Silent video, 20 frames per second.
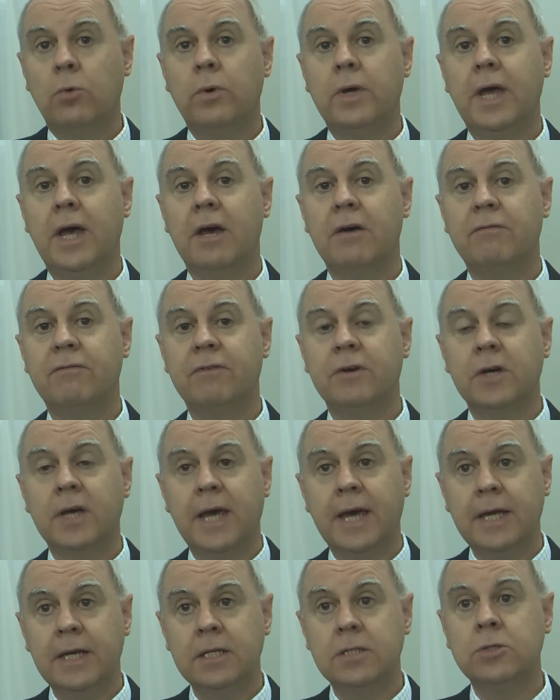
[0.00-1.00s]
We have uh,
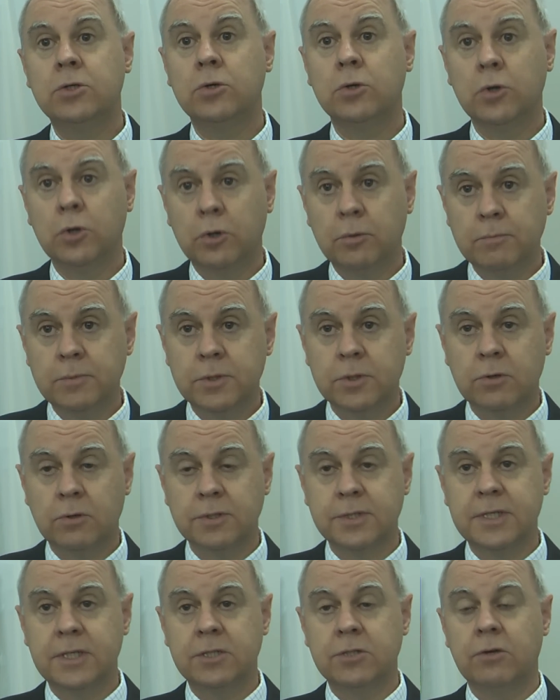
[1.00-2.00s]
82 rooms,
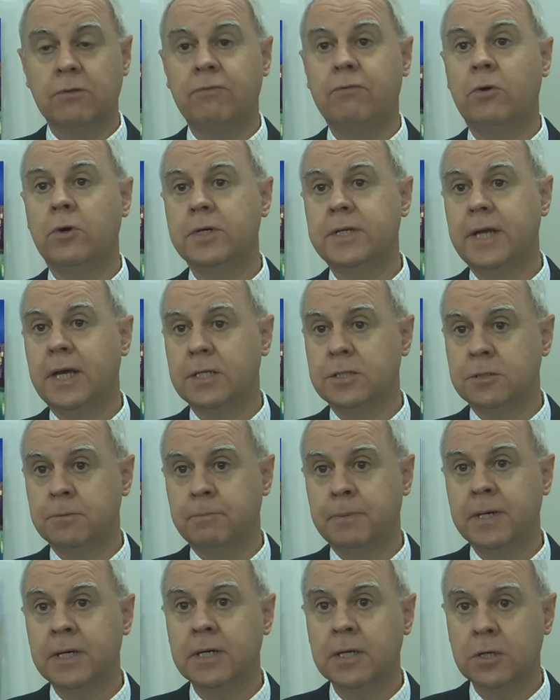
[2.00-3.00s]
consists of 48
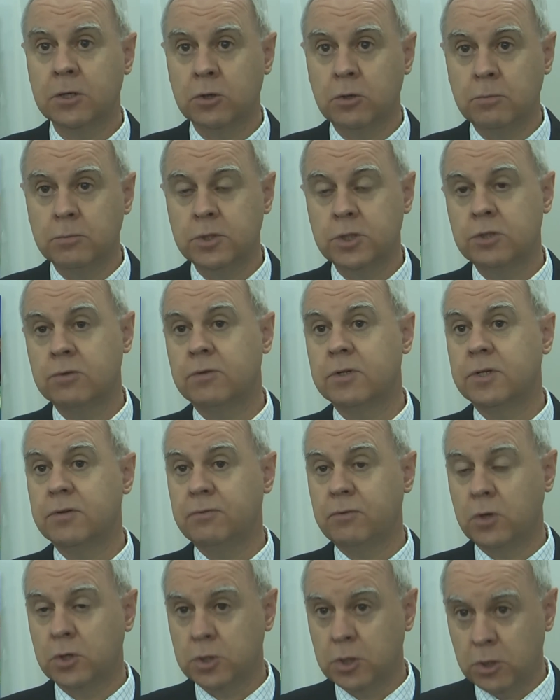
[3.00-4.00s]
superior rooms,
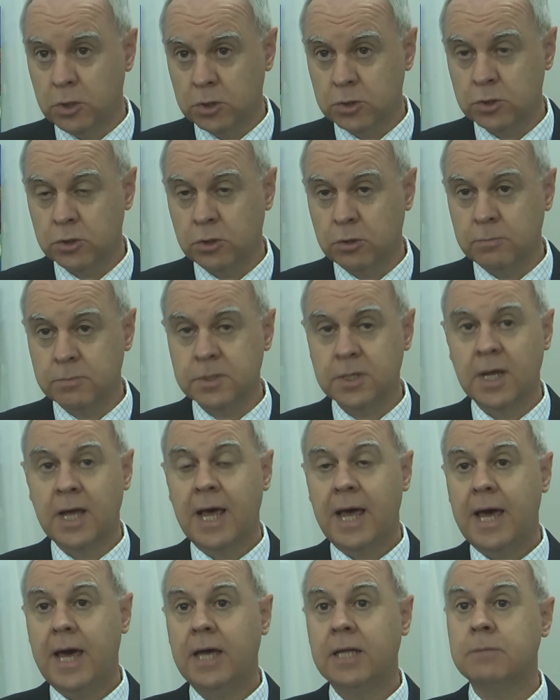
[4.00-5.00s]
24 deluxe rooms,
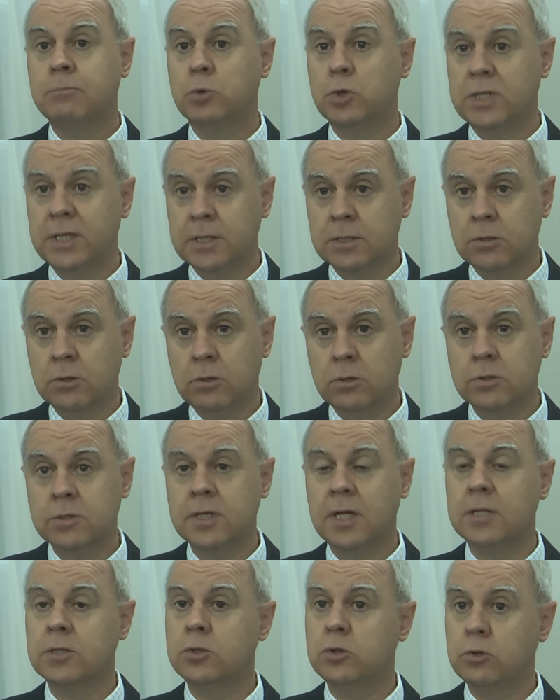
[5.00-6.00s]
8 boutique
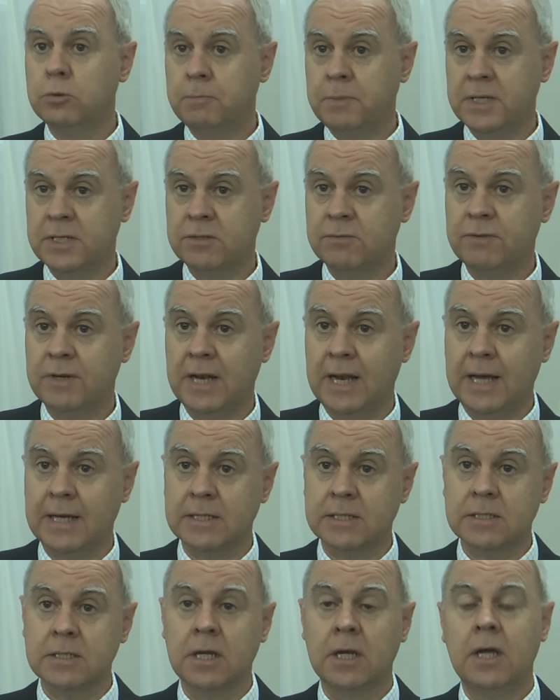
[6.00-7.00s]
deluxe and 2 beach
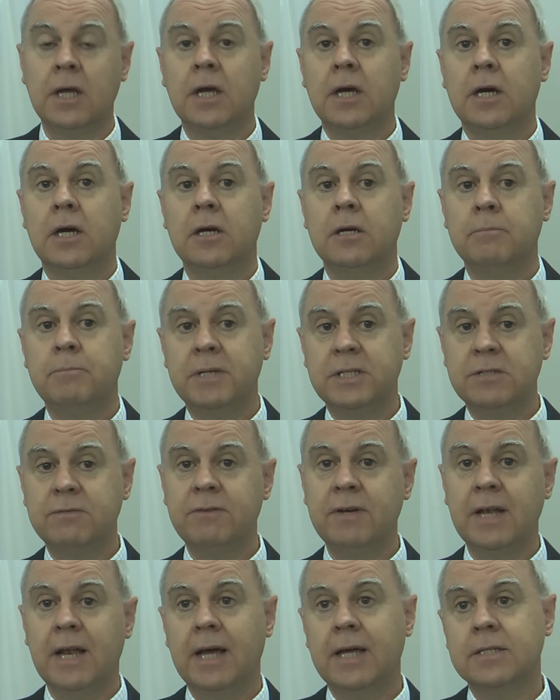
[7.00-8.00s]
villas. Uh, beach
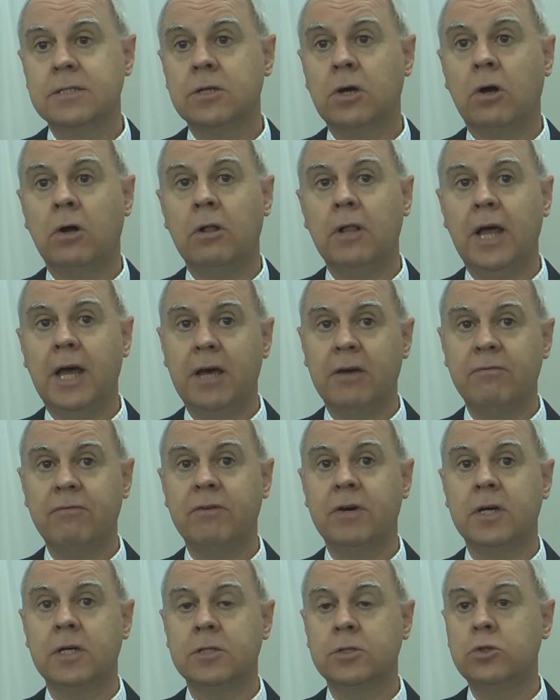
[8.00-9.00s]
villas all have
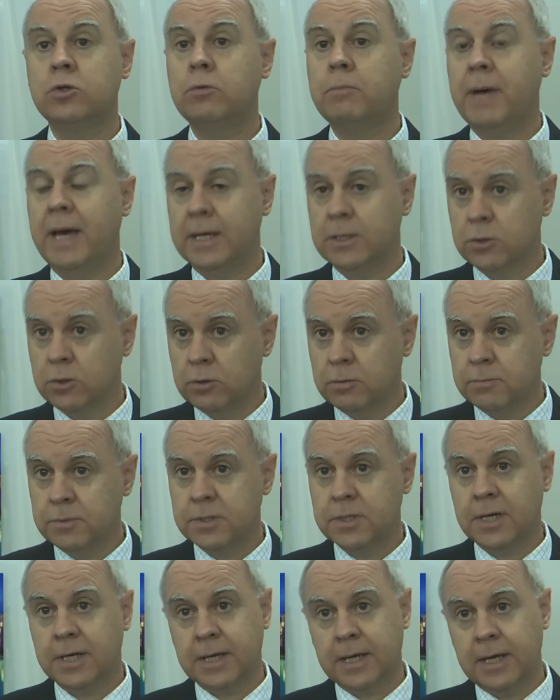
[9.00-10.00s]
uh, two
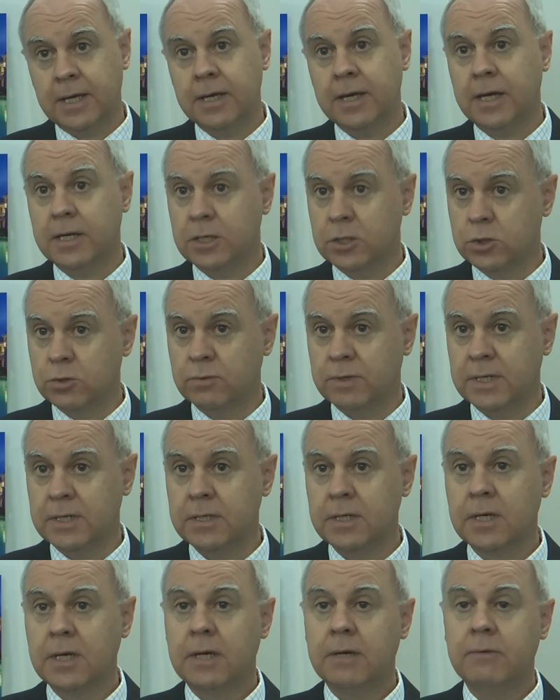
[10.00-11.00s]
bedrooms, a king and a twin,
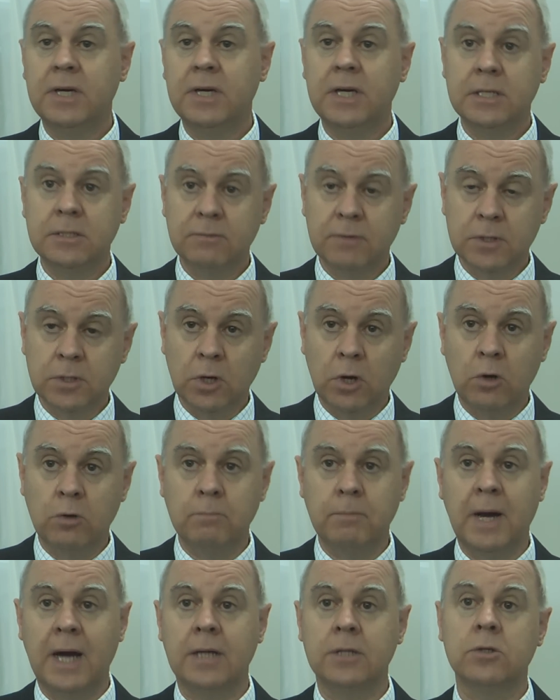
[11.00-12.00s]
each with their
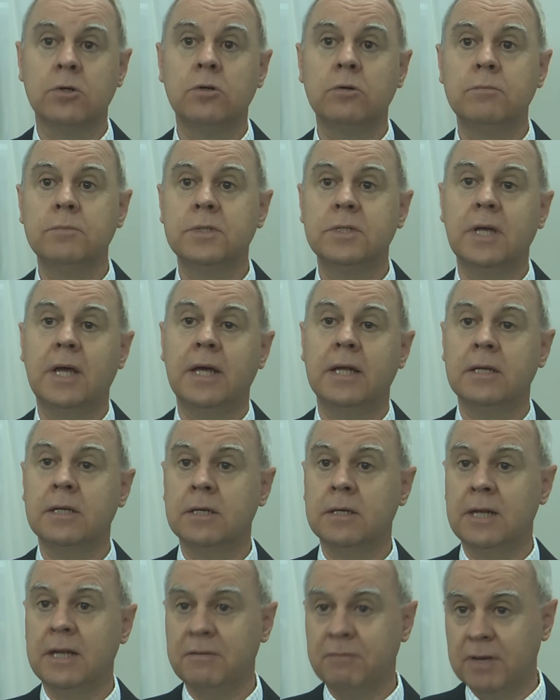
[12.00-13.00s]
own bathrooms and
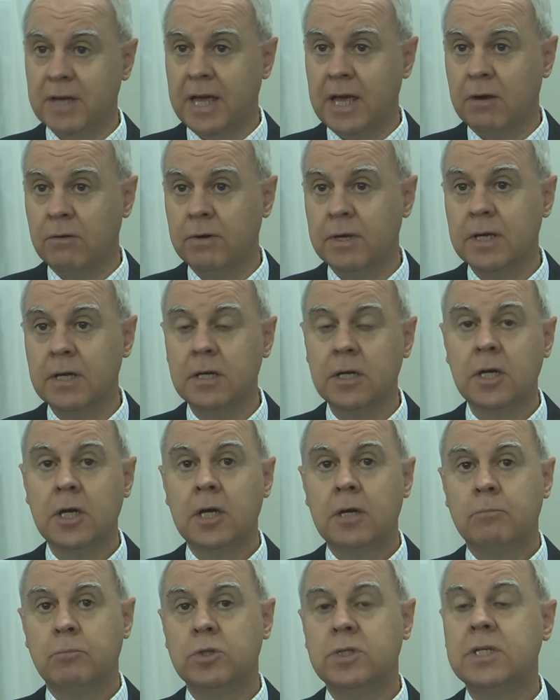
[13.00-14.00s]
a living area.
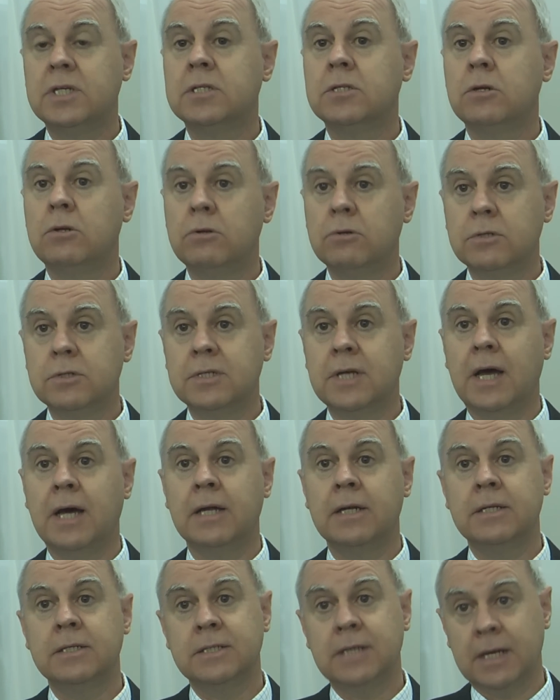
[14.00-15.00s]
Boutique deluxe
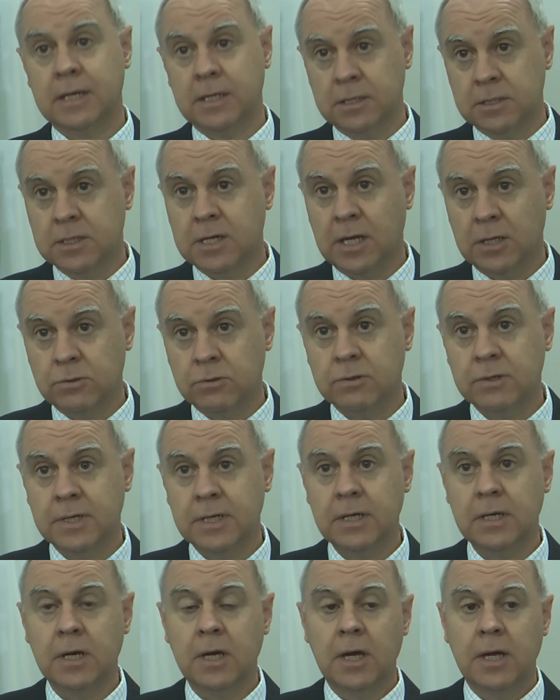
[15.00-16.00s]
are the second
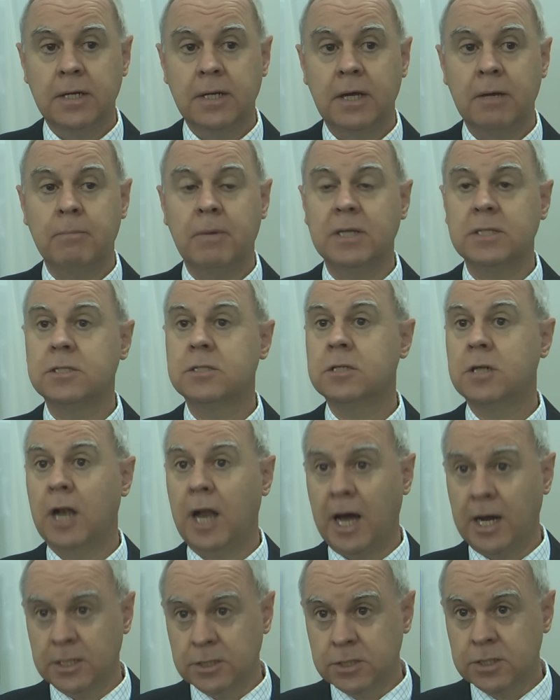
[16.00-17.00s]
category. They're much
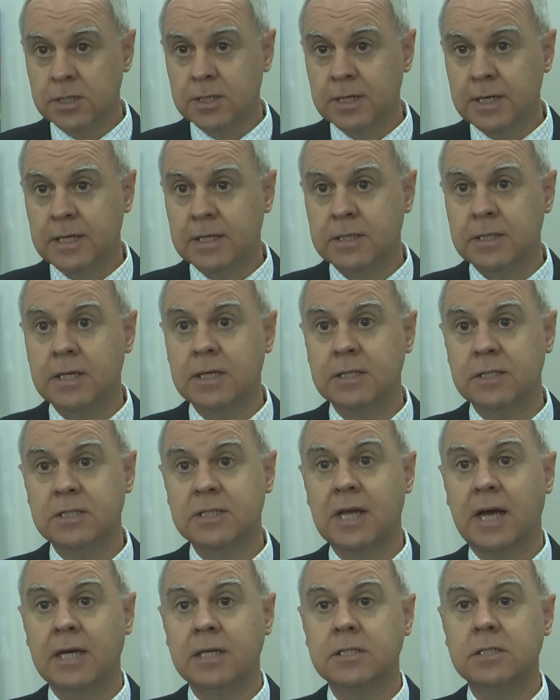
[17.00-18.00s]
larger in, in
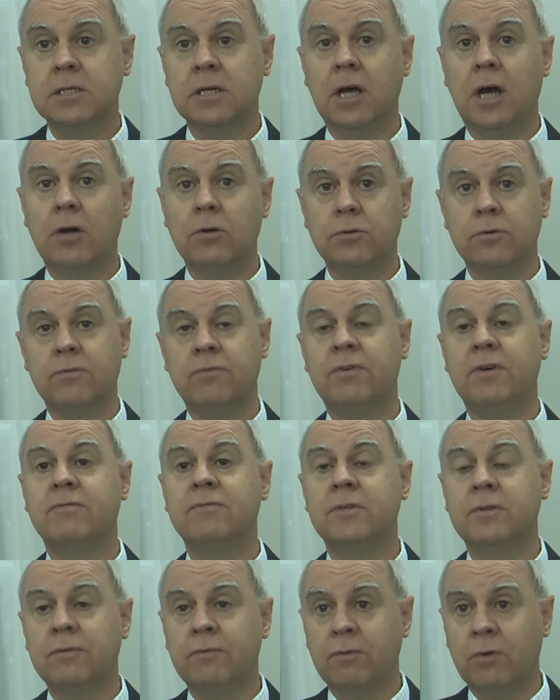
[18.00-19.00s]
size, around
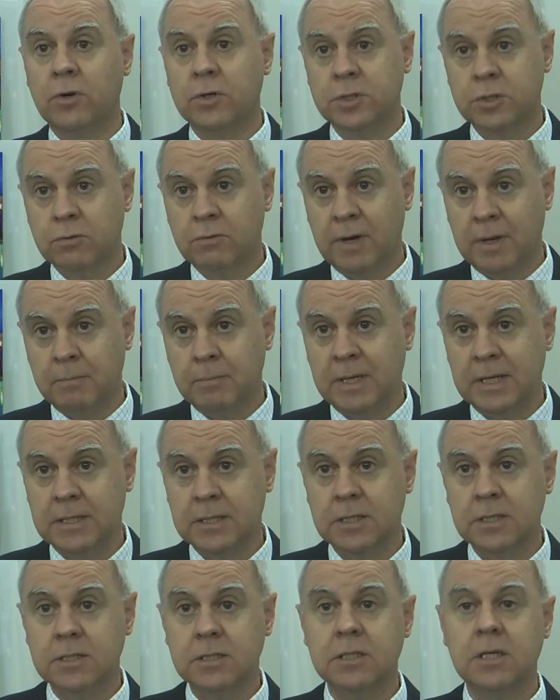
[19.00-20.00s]
54 square
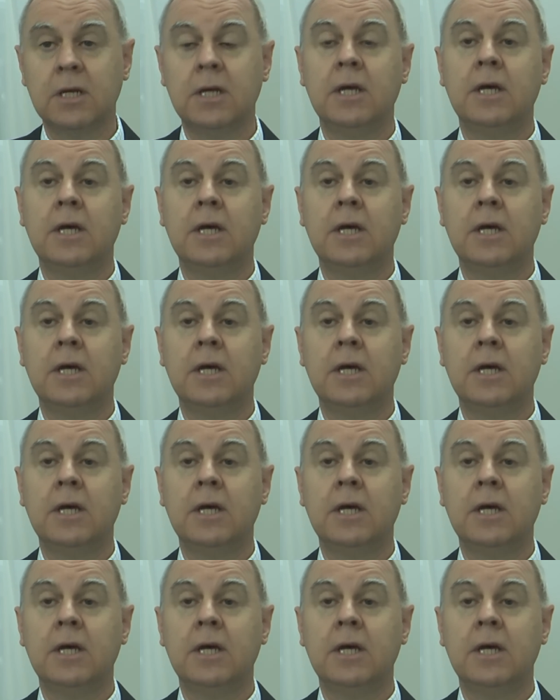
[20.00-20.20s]
meters.